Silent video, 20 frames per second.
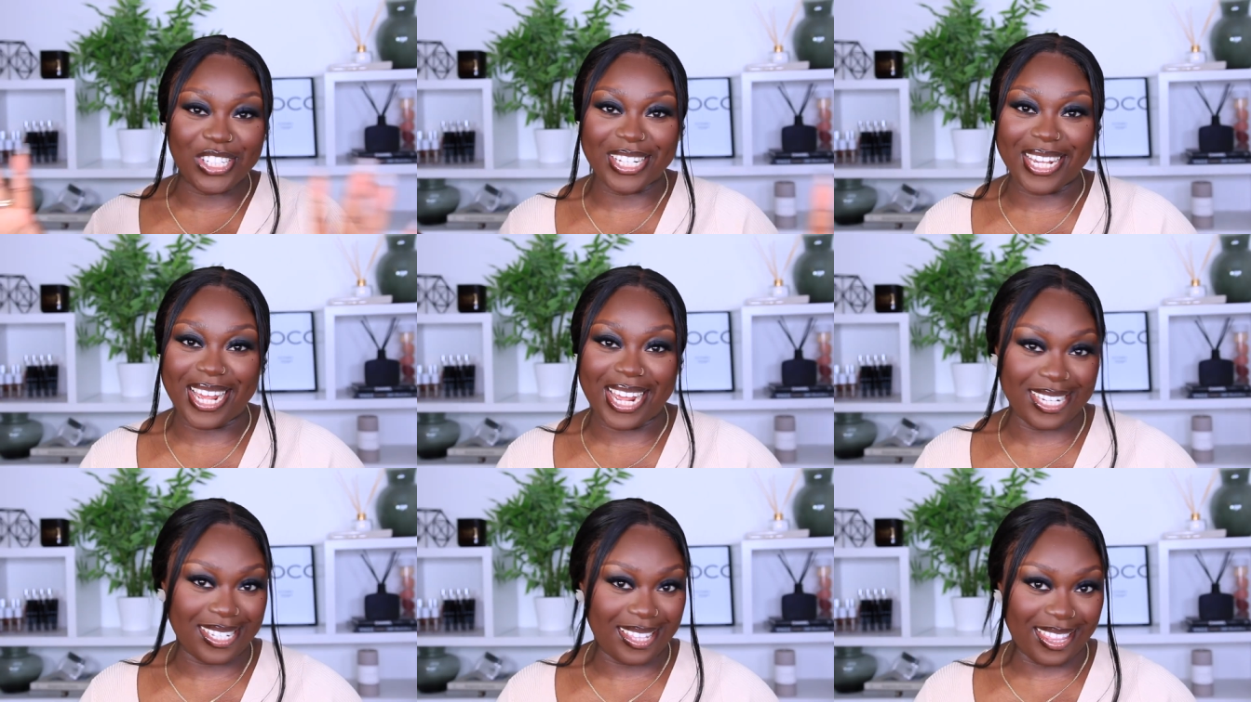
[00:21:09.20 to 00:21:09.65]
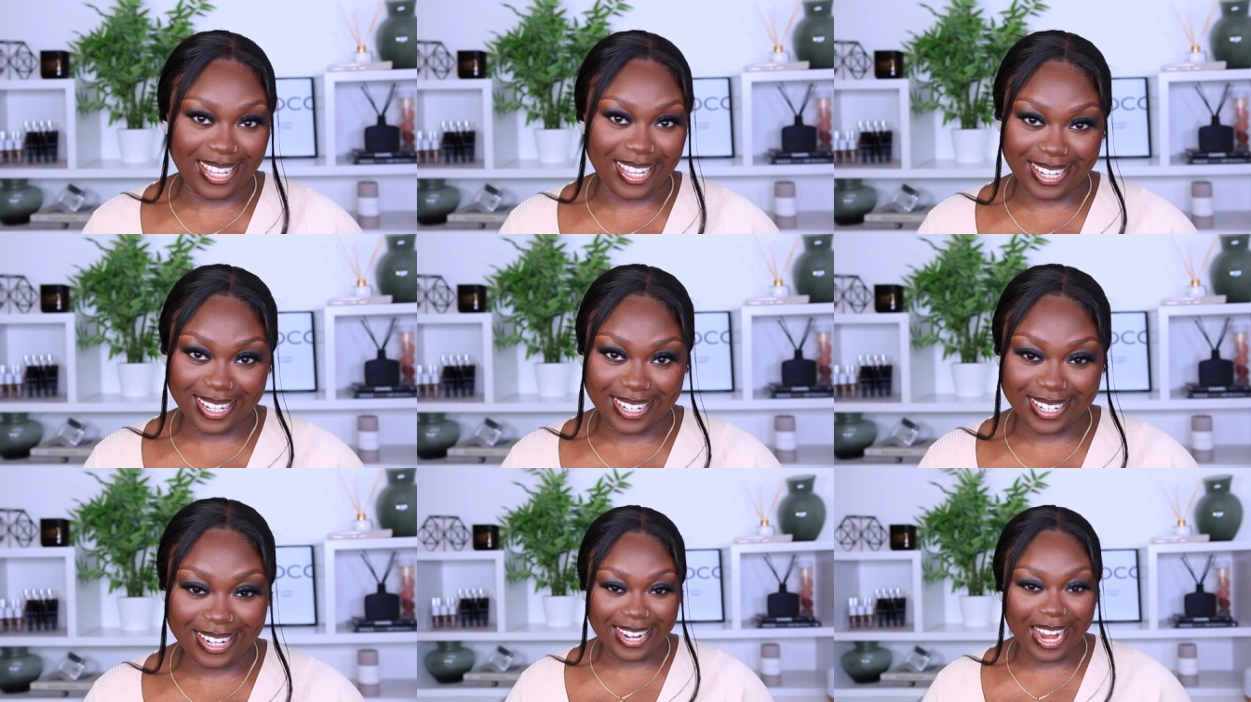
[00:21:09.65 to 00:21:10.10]
do you guys
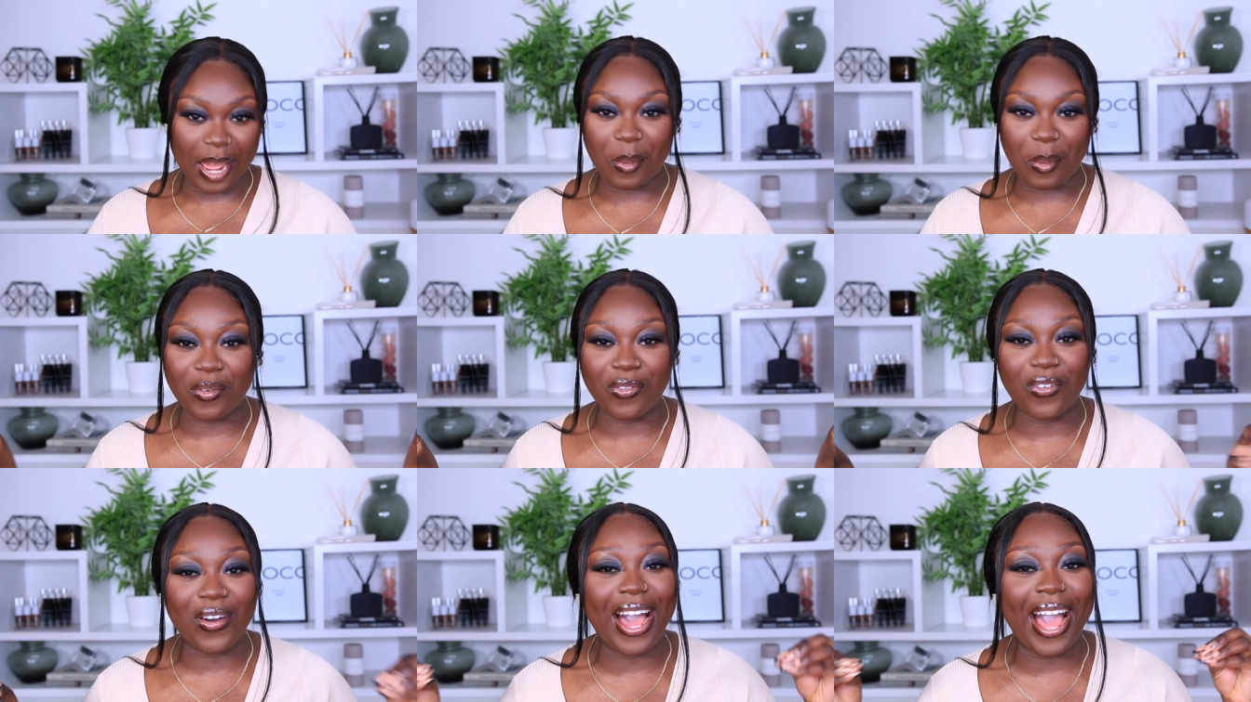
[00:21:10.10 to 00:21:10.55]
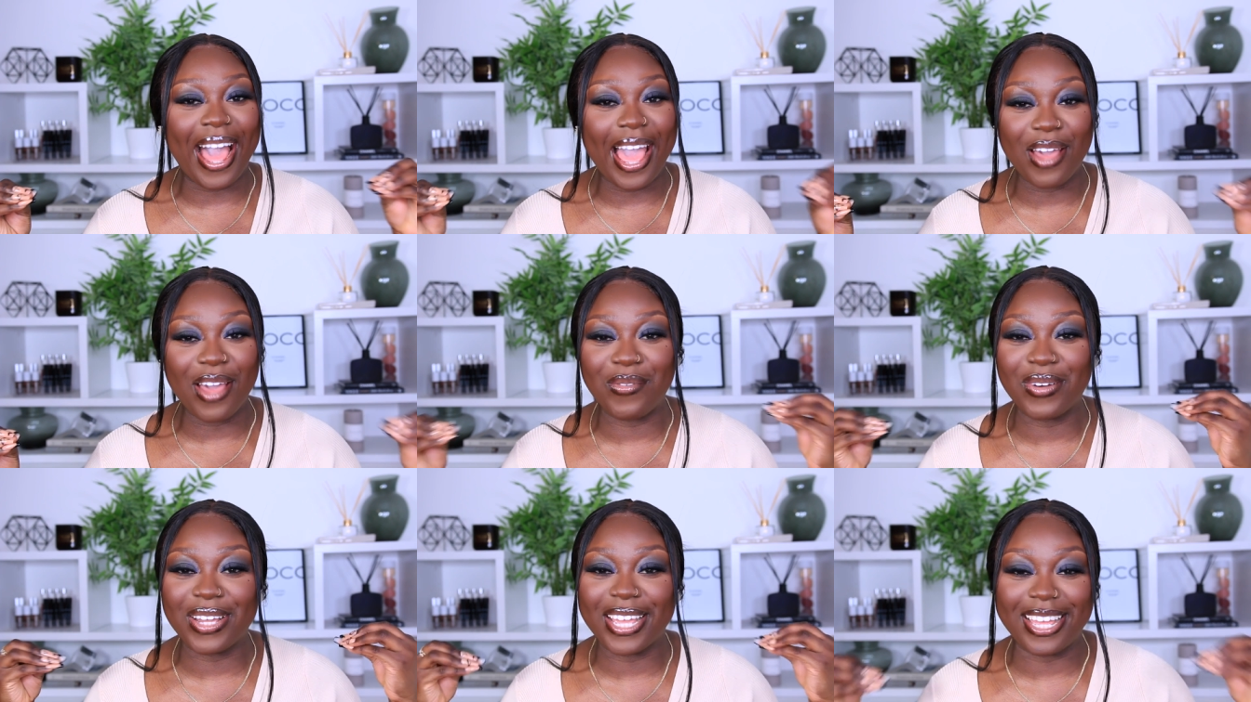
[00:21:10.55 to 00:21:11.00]
think like before
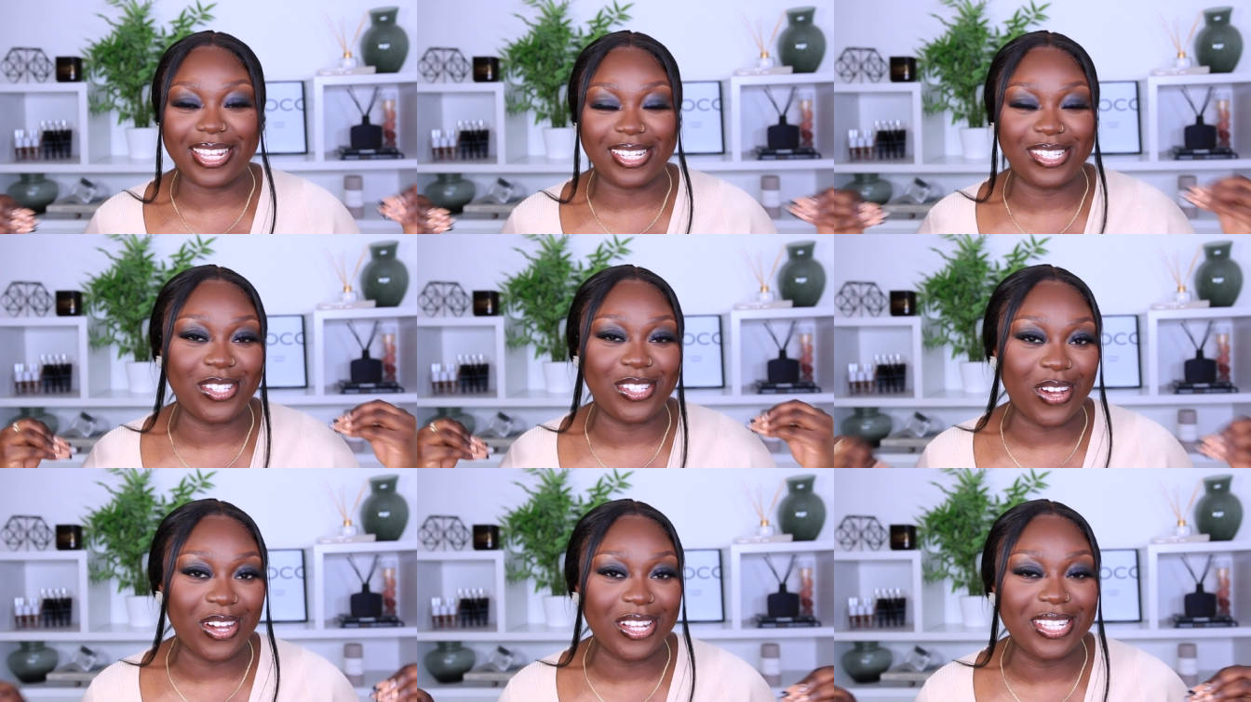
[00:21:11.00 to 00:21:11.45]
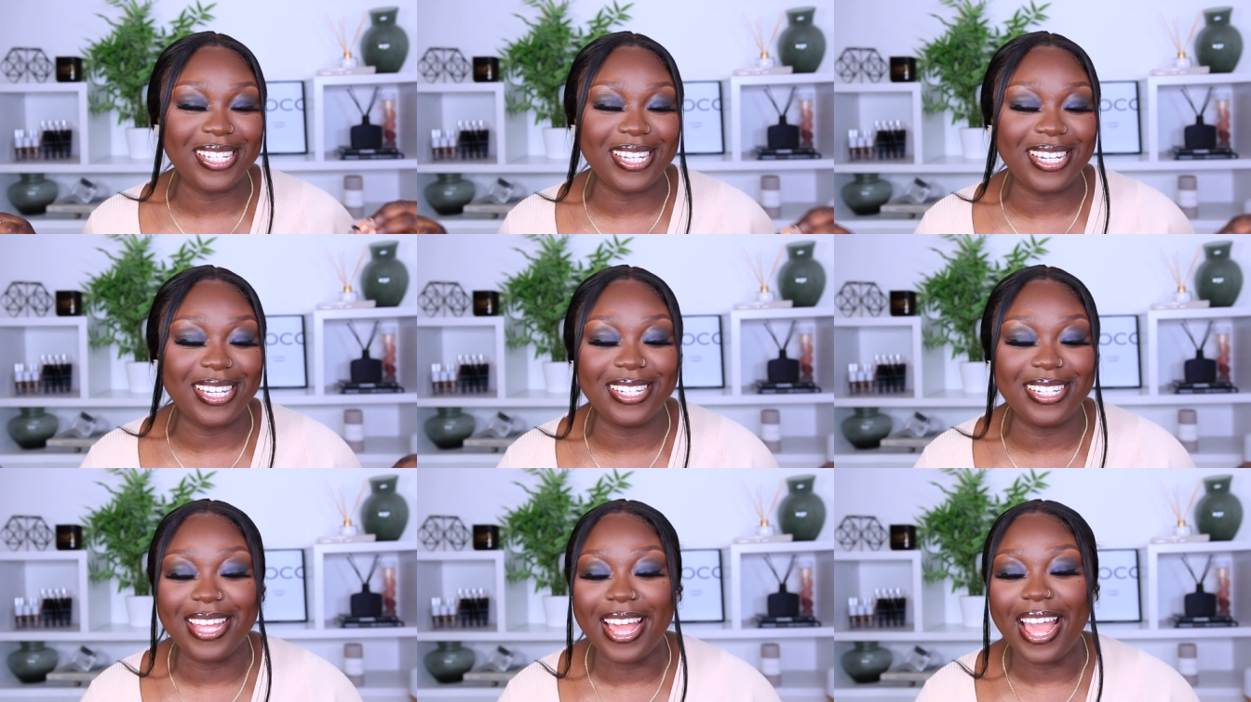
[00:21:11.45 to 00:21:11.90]
i even get
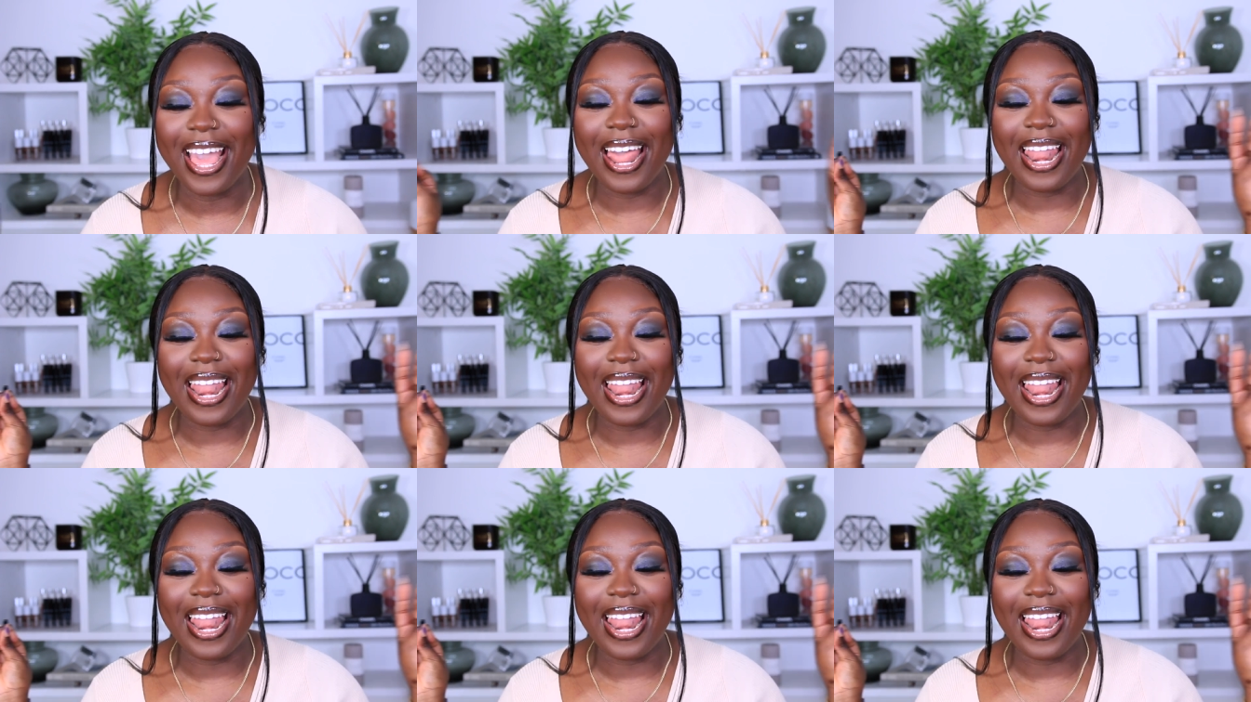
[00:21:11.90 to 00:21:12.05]
started